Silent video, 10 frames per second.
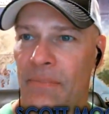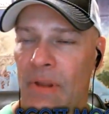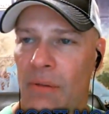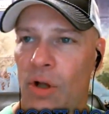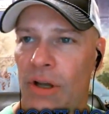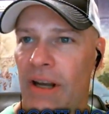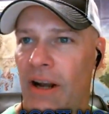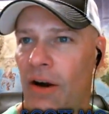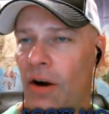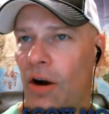I'm looking
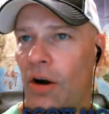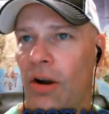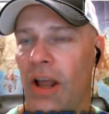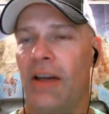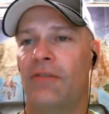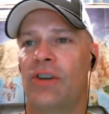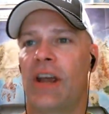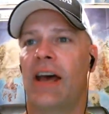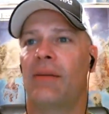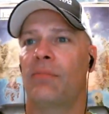at our live
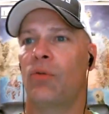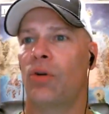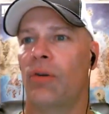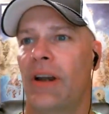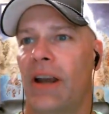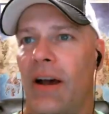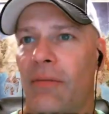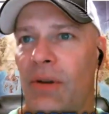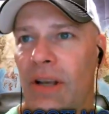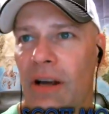chat board right now.
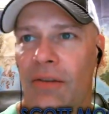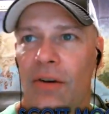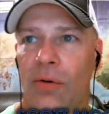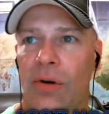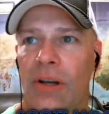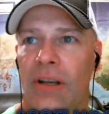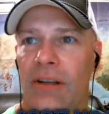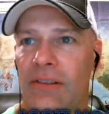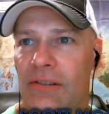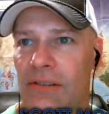I've been kind of ignoring it
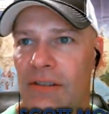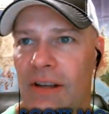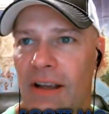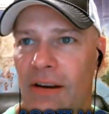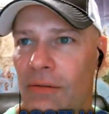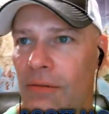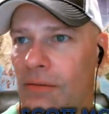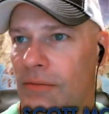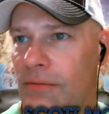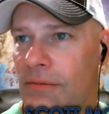because I don't
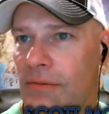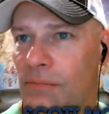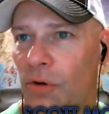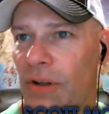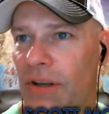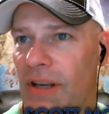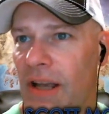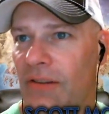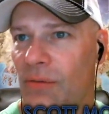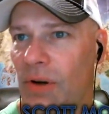
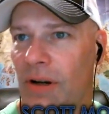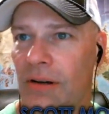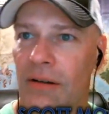multitask well.